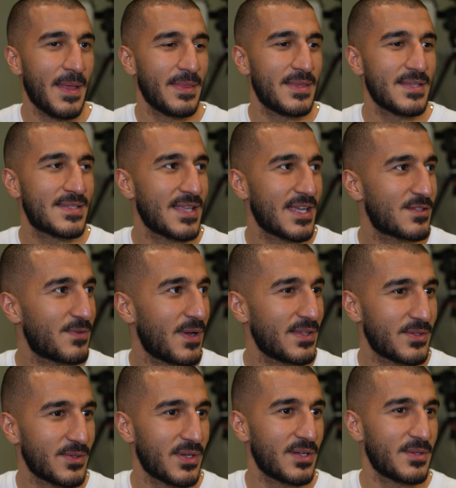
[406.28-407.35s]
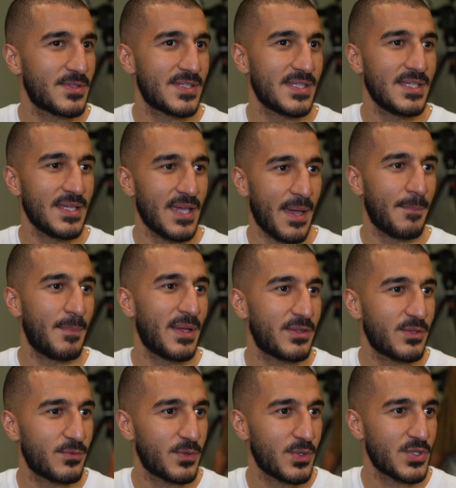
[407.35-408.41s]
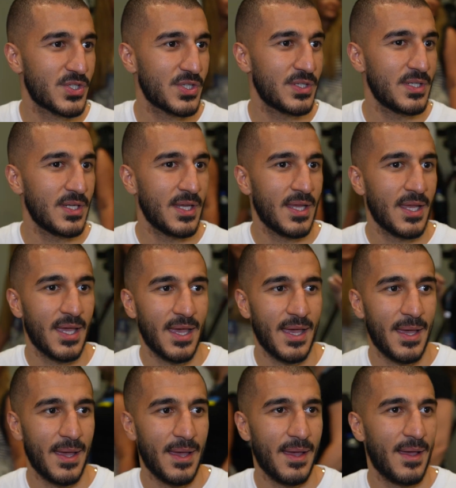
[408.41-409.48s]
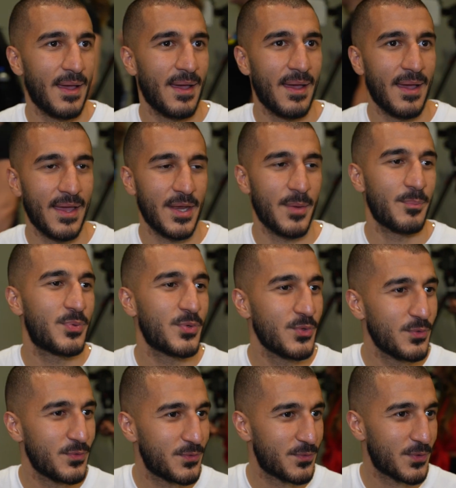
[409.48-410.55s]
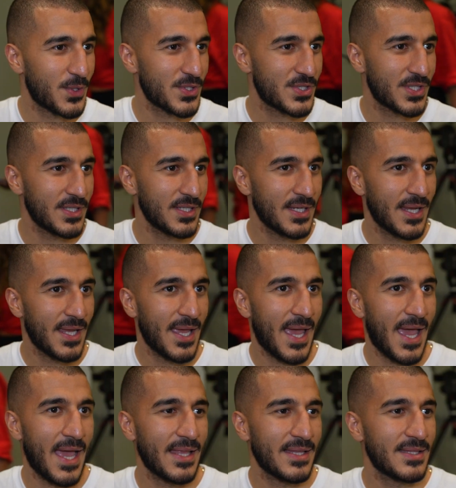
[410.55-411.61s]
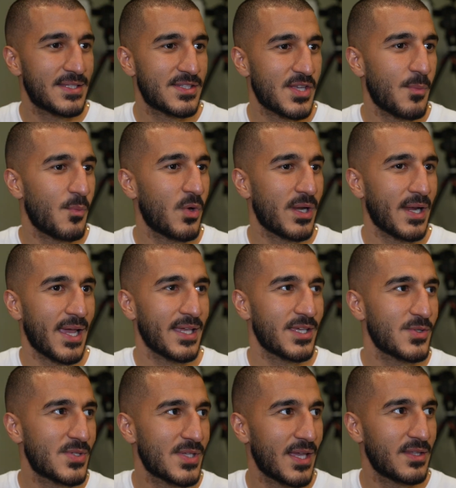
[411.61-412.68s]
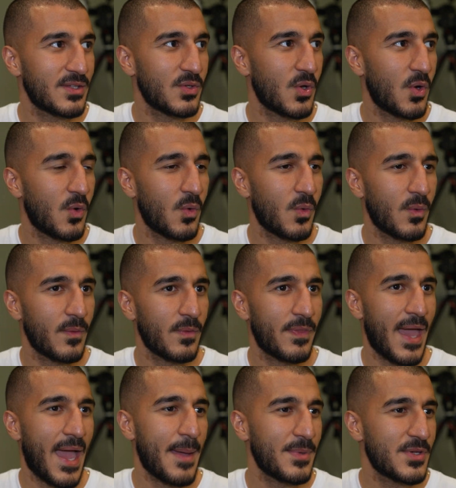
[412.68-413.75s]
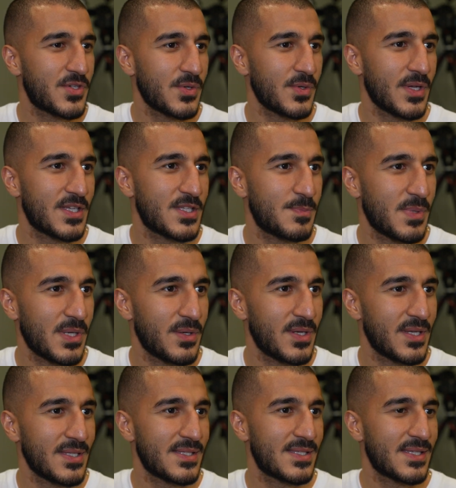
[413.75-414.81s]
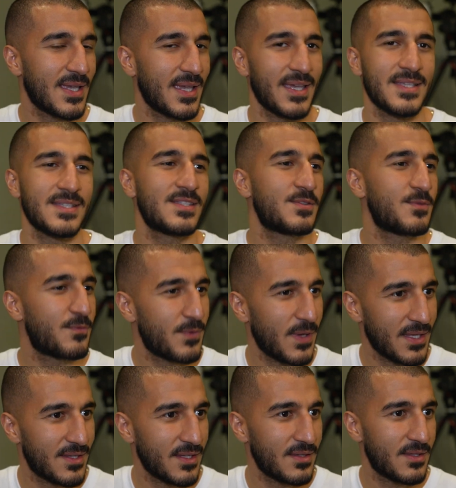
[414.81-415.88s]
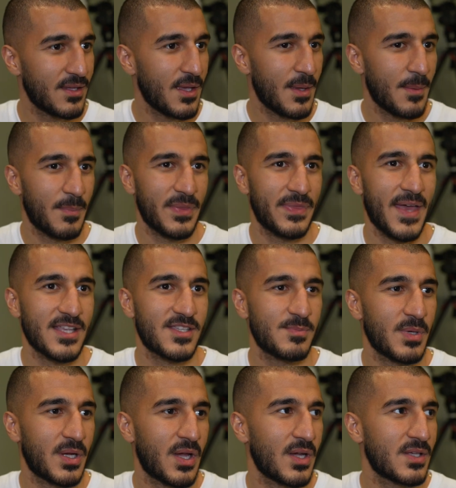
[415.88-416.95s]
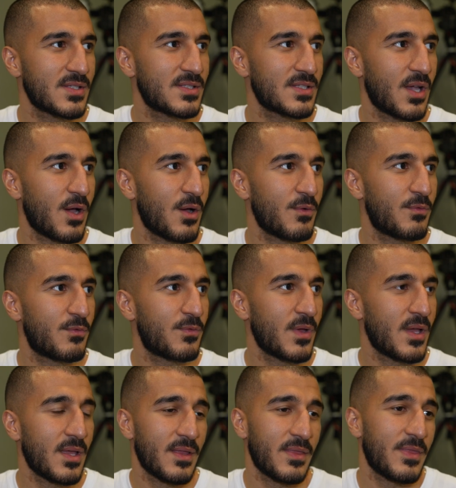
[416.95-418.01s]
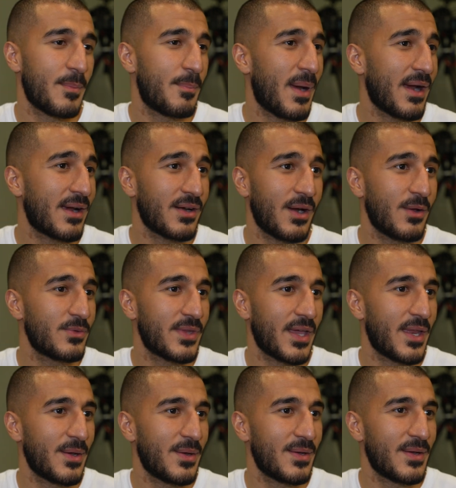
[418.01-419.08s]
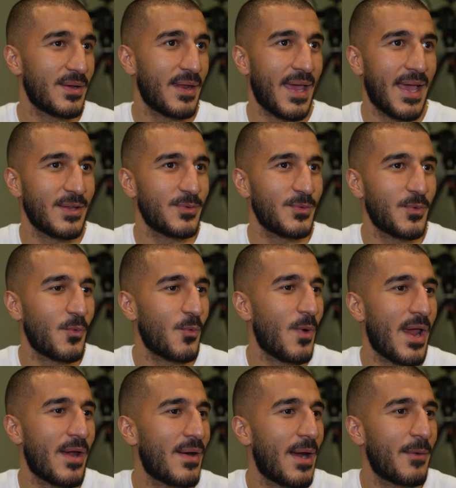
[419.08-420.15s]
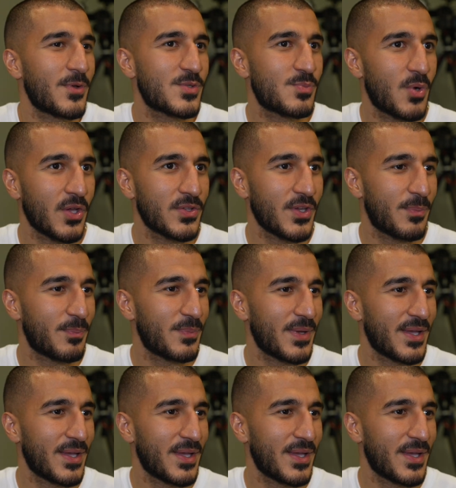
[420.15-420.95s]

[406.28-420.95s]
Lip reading: This next fight, you're going to see a better version, an improved version. And someone, like you said, you know, the amateur experience is faded, but that's because of the background and where I was brought up.